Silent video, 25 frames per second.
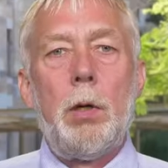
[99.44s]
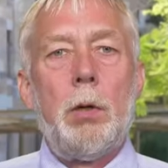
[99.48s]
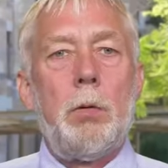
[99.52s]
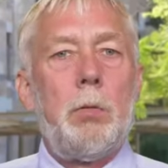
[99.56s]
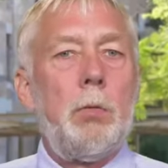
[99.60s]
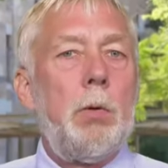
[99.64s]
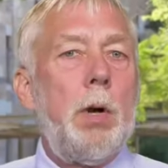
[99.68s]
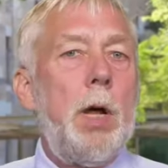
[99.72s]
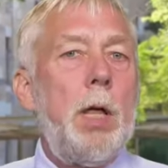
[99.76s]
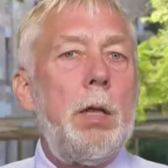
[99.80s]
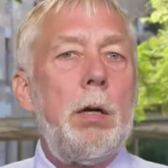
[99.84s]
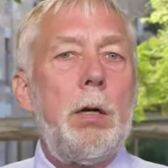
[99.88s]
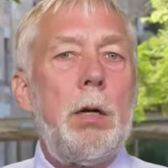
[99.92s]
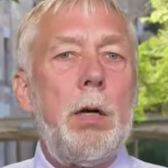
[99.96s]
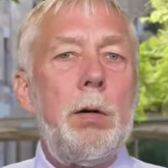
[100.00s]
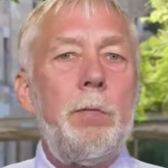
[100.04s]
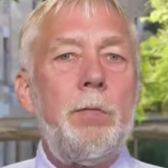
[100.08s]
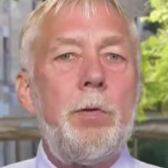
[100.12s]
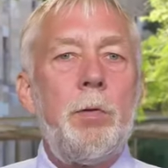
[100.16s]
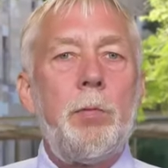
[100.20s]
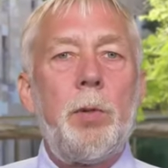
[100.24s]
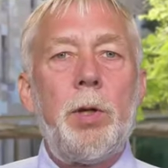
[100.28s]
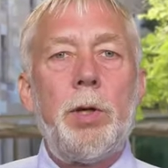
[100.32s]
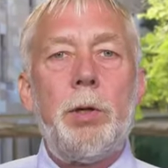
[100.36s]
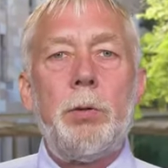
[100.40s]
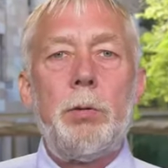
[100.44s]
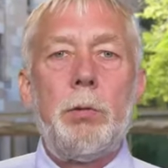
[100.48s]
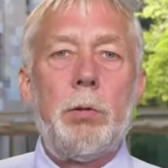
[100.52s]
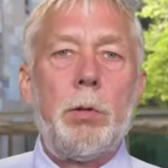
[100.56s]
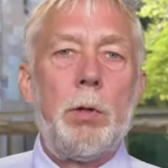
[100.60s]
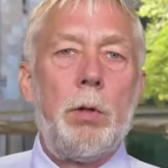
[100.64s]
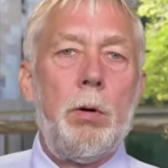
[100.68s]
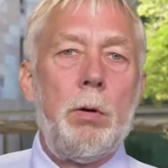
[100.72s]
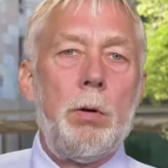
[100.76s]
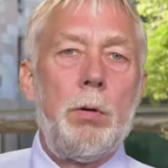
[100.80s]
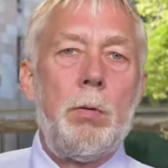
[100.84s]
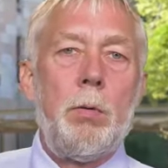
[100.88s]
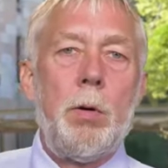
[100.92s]
rather comfortably. You
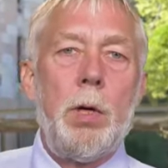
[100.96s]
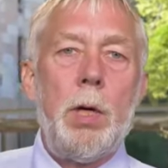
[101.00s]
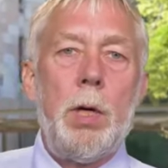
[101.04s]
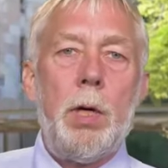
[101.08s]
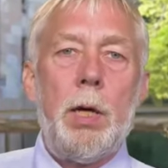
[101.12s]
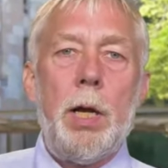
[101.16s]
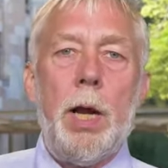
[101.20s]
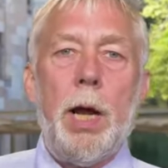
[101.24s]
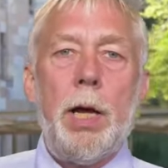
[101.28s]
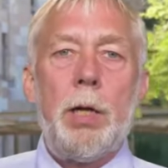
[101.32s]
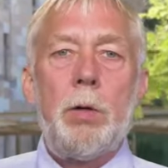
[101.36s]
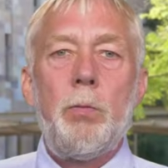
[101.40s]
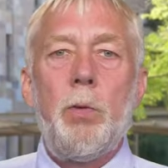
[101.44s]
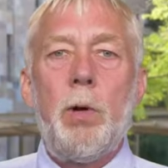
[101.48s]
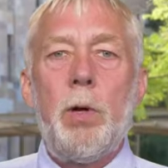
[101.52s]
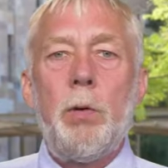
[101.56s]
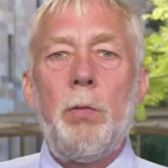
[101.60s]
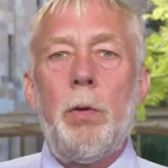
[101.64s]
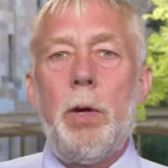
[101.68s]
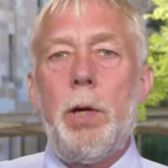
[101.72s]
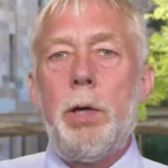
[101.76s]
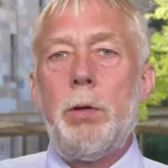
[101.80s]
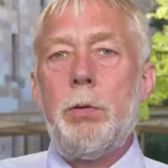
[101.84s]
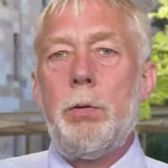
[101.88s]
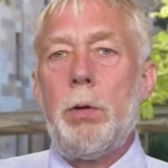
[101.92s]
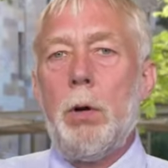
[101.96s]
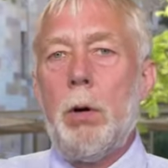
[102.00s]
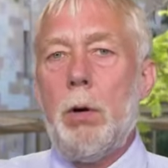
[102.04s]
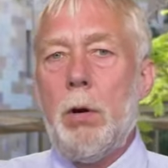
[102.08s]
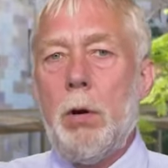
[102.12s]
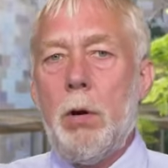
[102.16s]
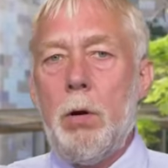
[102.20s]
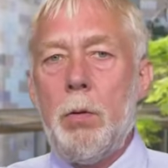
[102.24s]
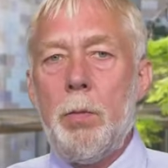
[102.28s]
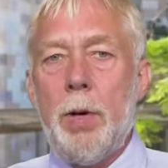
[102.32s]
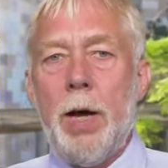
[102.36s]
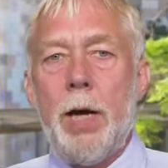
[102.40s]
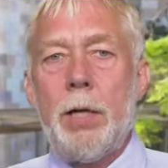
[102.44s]
go to work, act one way. You go
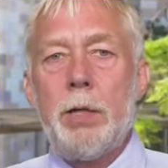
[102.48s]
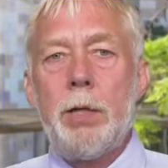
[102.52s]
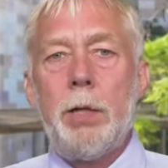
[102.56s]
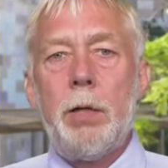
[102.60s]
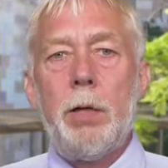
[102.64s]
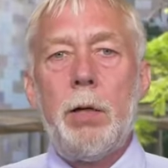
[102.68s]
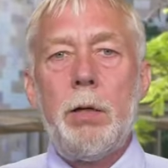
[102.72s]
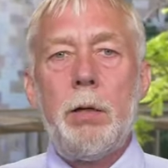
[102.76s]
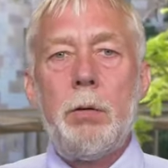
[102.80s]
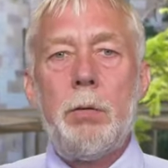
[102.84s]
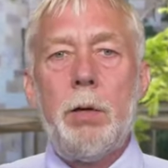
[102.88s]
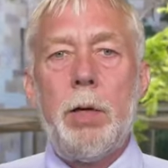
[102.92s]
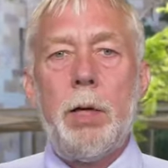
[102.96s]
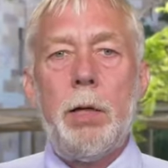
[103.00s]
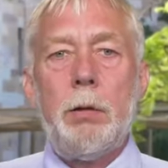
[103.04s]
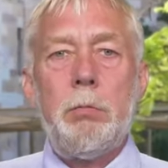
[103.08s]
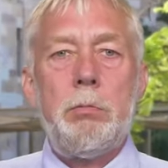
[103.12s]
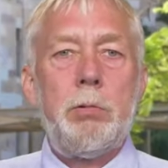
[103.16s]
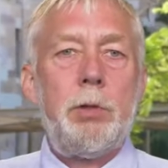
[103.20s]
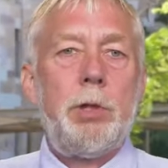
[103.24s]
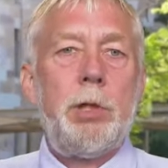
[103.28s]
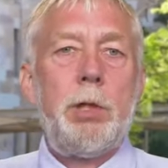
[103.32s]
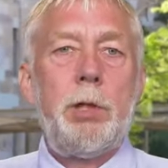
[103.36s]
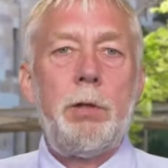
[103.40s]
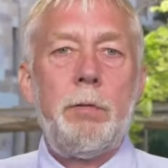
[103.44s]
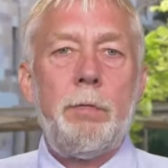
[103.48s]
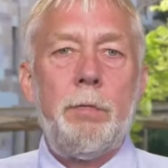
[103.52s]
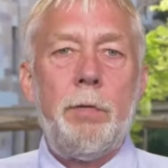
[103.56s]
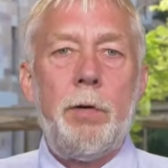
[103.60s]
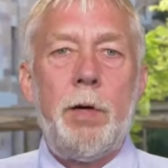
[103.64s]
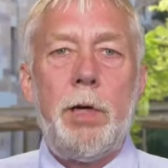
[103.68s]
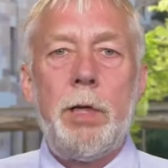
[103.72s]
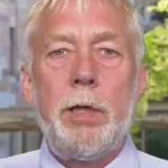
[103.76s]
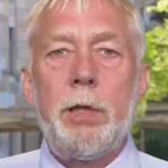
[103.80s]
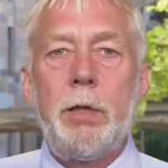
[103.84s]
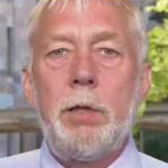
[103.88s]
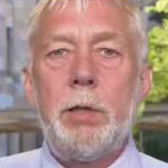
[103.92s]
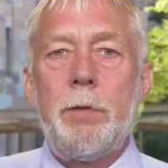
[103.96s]
home, act another way. See your
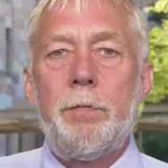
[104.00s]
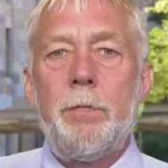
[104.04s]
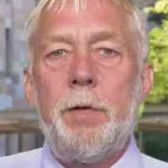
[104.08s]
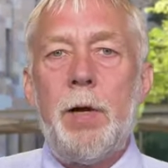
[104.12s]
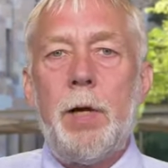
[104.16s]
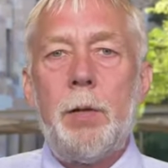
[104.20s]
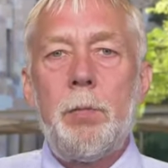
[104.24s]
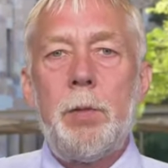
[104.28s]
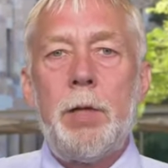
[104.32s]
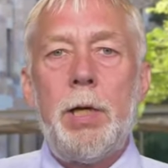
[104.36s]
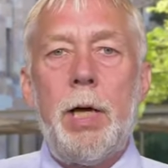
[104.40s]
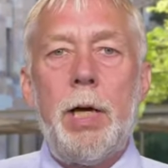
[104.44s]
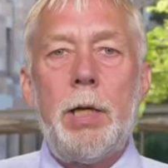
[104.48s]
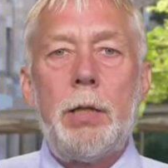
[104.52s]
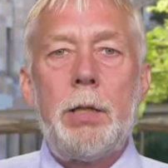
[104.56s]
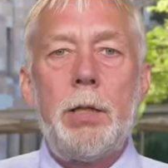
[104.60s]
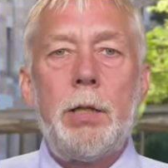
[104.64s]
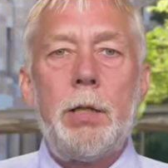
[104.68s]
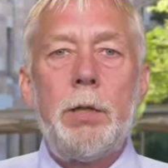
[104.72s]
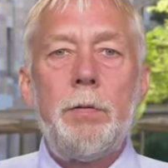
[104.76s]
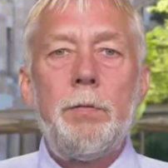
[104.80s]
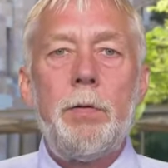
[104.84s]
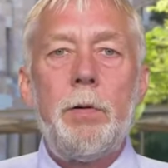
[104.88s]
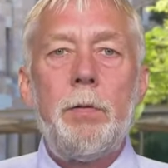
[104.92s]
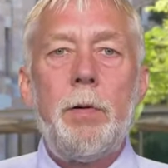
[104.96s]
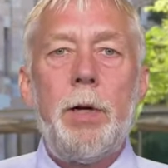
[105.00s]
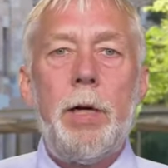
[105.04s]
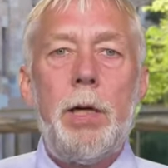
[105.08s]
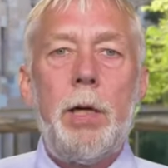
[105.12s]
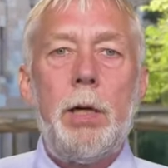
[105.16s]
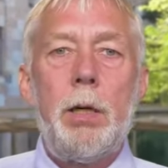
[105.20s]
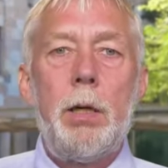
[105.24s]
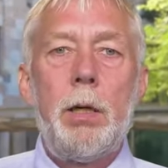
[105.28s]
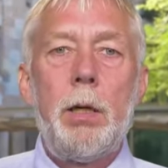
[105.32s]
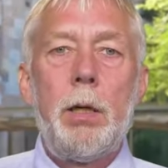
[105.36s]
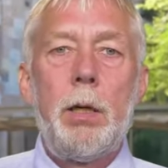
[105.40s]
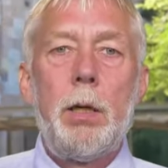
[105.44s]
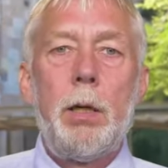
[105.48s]
friends, family, act a different way.
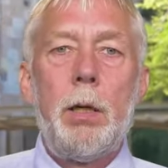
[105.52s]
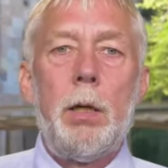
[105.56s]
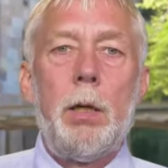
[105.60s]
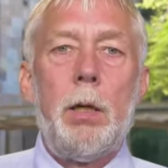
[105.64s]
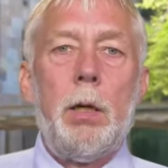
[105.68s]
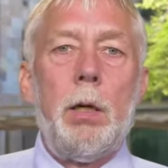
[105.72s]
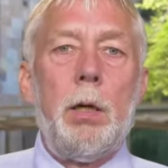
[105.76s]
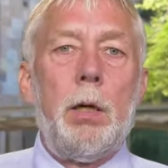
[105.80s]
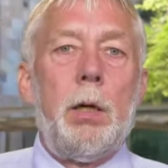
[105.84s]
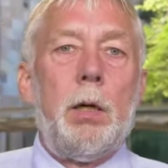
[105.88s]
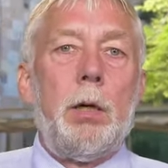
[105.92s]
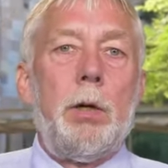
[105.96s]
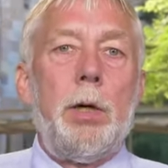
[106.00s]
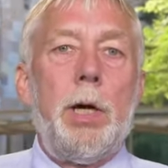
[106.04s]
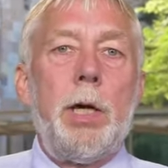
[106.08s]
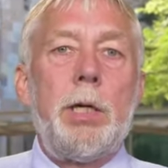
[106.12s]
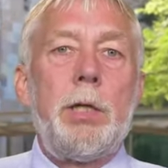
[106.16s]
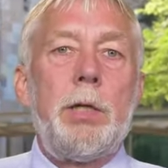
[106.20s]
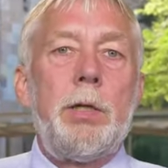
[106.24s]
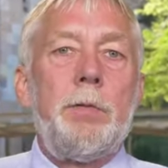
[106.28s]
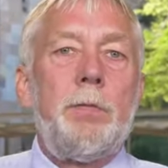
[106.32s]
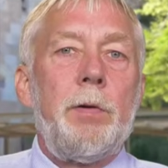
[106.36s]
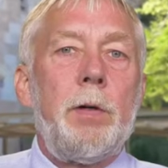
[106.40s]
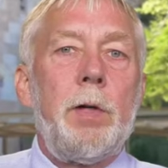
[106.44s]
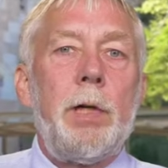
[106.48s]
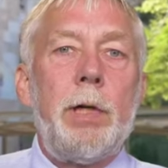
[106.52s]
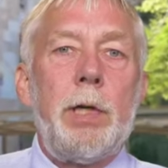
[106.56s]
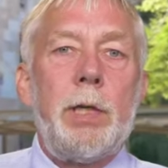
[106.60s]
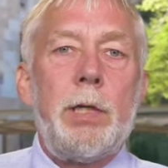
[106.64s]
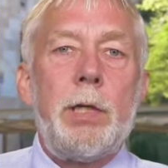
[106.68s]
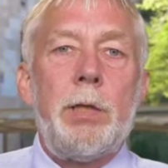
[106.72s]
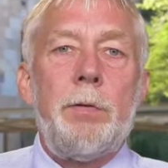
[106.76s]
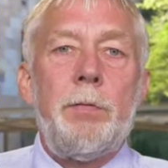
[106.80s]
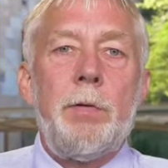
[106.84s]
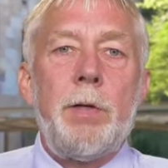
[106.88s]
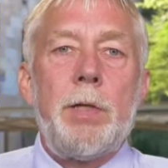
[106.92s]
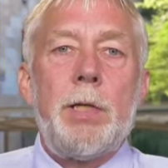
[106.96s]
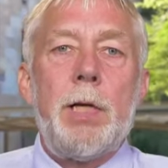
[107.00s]
You act differently at
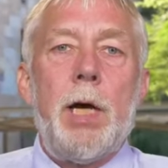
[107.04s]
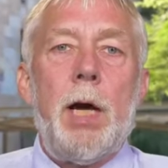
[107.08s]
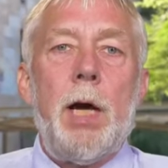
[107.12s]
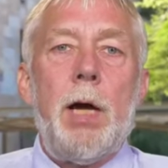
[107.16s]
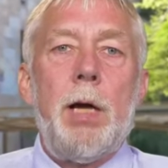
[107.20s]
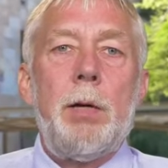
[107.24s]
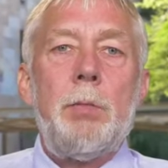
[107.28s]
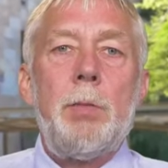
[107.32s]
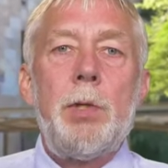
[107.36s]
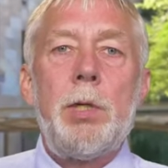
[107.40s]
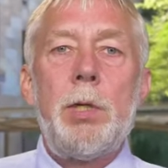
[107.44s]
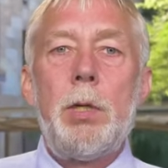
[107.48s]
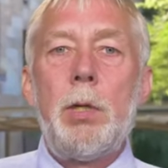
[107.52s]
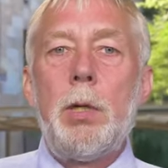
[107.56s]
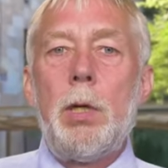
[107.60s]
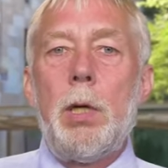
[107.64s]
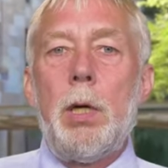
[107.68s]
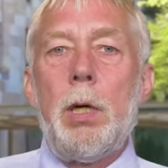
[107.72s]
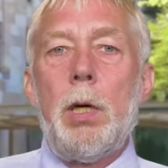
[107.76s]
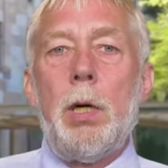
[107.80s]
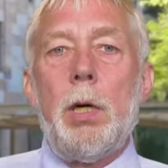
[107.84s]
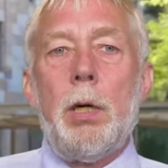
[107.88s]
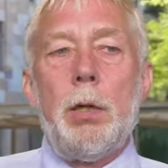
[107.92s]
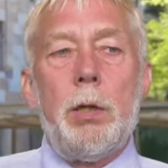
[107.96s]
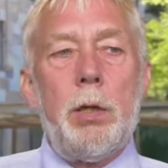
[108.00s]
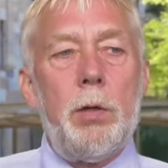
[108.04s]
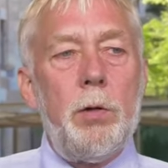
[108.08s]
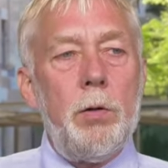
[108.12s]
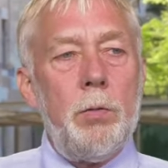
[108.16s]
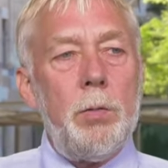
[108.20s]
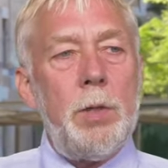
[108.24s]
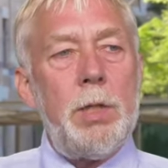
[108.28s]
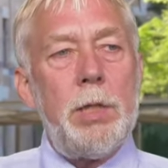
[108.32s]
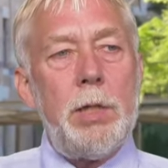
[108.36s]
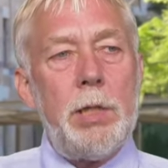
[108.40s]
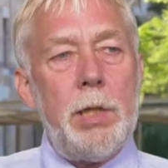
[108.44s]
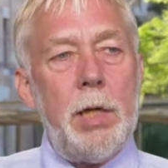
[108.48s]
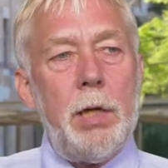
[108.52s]
different times. The
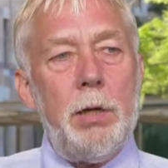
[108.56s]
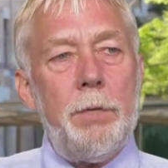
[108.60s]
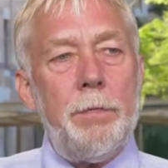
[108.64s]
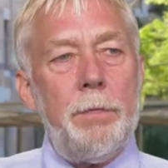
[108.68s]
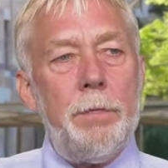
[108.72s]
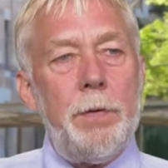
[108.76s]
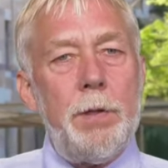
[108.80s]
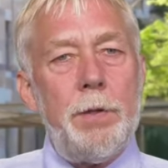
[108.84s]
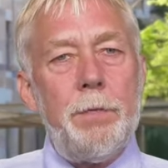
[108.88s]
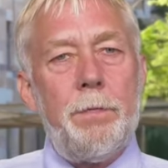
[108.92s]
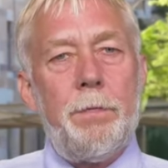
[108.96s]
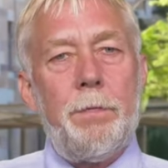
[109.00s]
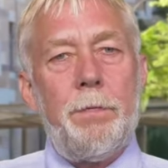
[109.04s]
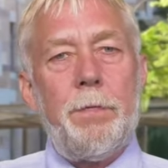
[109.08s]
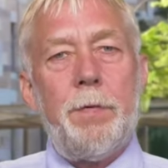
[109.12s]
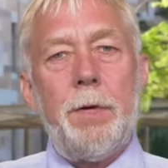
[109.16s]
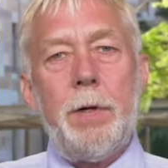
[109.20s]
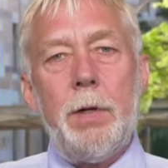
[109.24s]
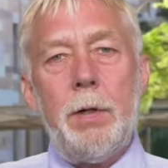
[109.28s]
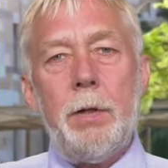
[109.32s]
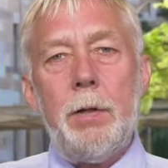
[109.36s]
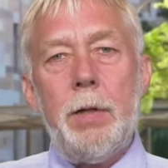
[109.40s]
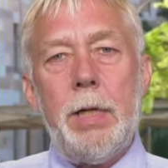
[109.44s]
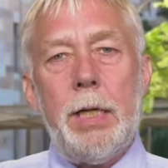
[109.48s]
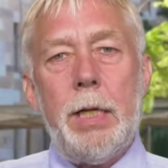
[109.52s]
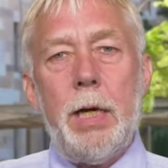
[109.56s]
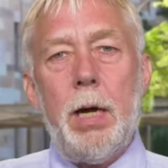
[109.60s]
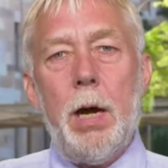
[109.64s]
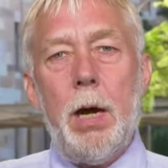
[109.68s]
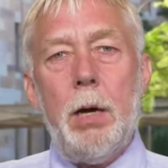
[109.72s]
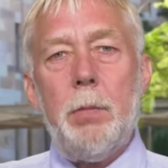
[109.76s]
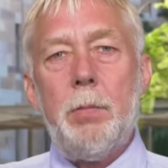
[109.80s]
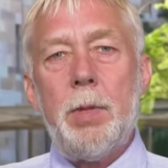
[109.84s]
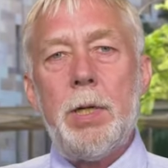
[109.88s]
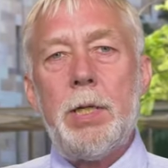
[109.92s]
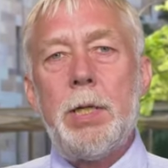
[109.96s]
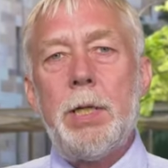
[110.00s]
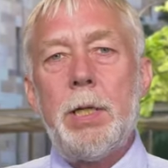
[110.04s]
human self is very
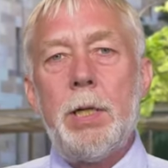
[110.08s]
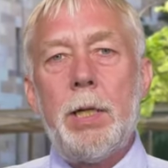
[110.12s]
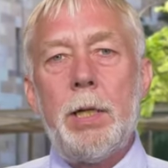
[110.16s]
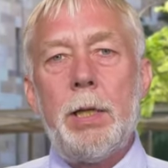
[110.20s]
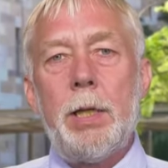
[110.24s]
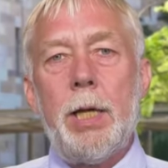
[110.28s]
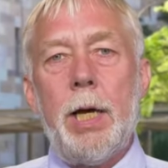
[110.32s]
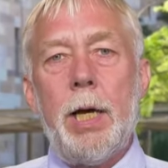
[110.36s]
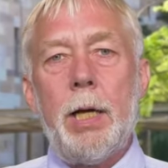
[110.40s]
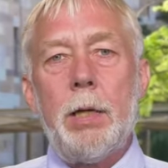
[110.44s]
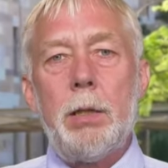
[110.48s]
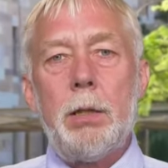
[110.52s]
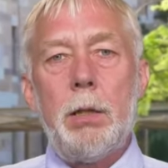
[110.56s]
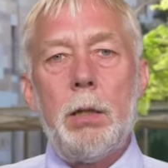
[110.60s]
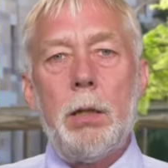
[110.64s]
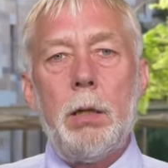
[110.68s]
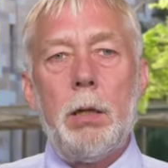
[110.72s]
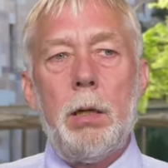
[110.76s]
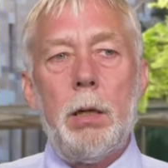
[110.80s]
competent at that.